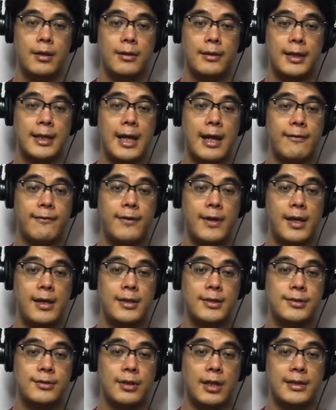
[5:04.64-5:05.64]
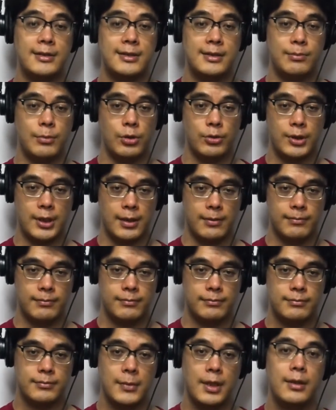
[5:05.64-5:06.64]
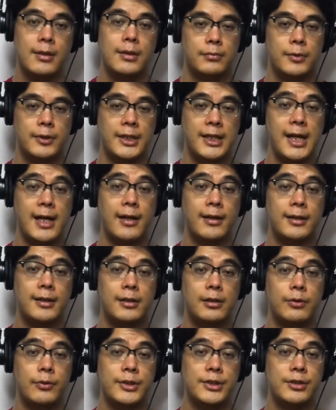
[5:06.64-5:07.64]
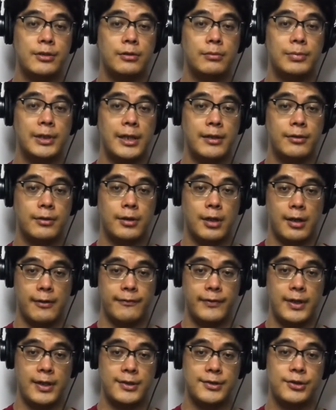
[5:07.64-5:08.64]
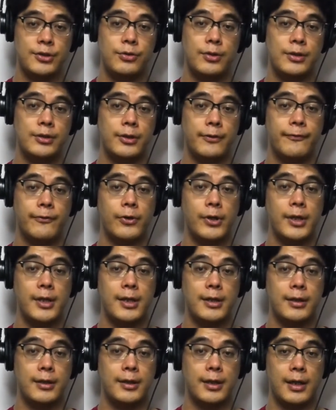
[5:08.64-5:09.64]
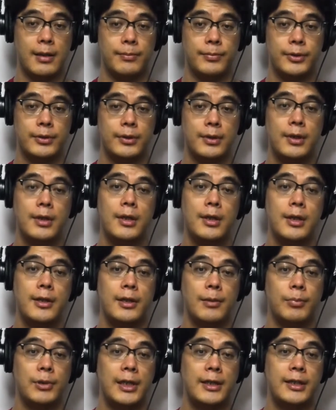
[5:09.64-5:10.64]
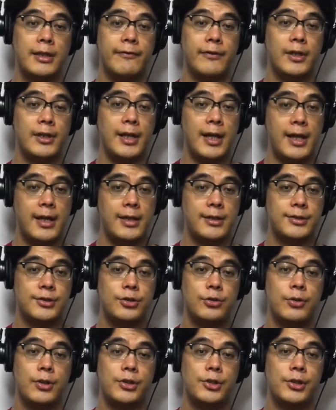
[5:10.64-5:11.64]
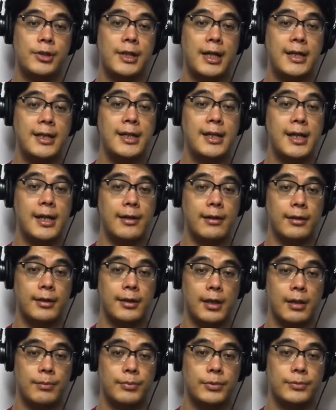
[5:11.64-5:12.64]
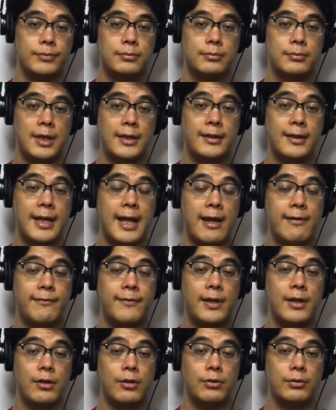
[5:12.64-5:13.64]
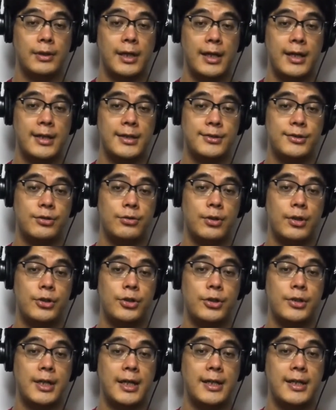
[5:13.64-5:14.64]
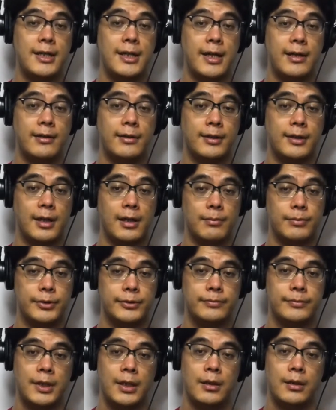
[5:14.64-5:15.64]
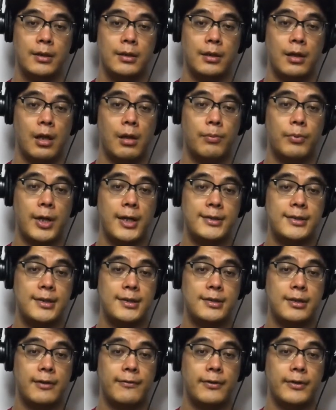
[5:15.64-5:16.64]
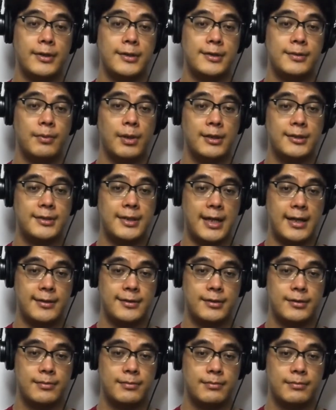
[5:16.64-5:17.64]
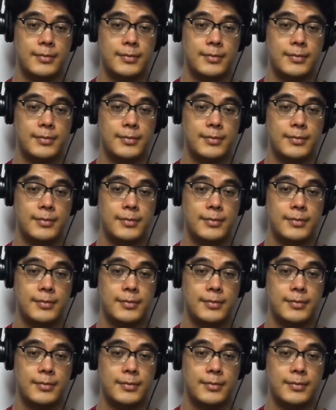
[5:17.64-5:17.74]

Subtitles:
The cafe is non-smoking. The Yanaka original blend coffee is 240 yen a cup. The blend of the day is 290 yen a cup. And the cafe au lait is 290 yen a cup. All prices are for the small size.